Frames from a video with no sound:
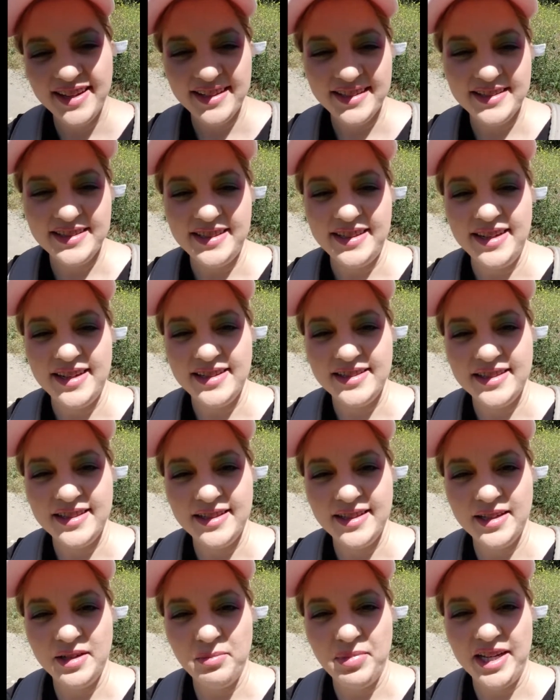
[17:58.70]
See you guys in
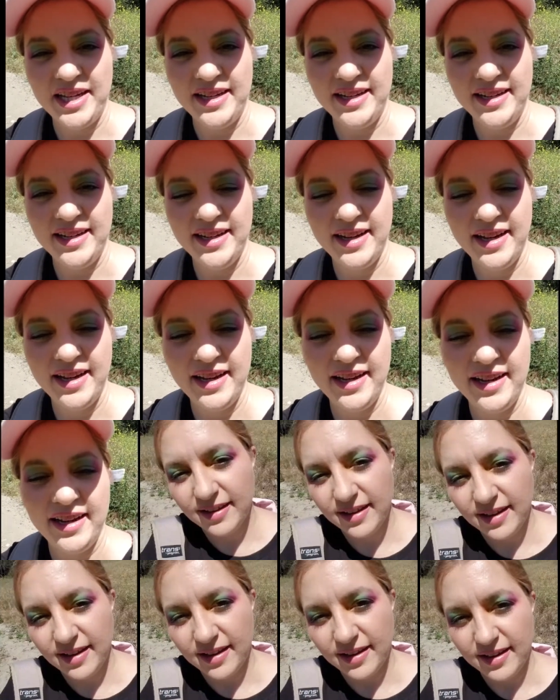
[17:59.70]
a little bit.
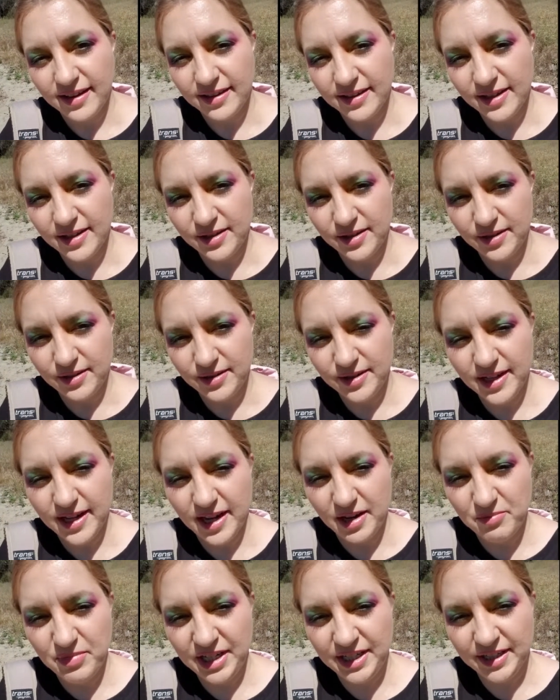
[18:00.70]
Hello, I've
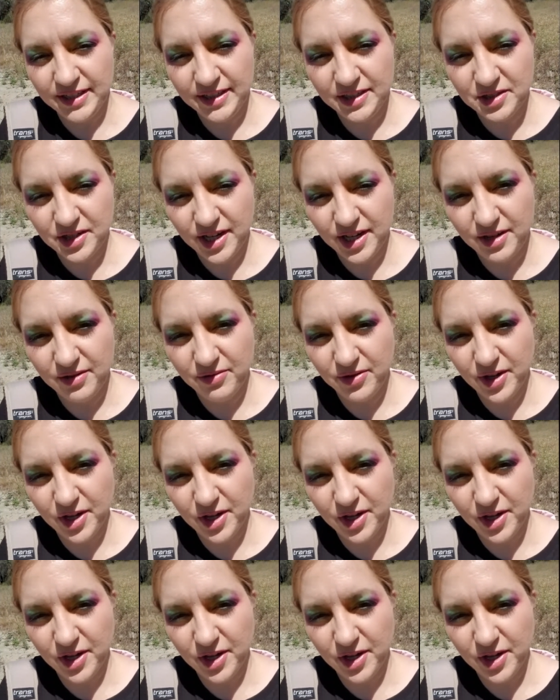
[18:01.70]
been on the trail for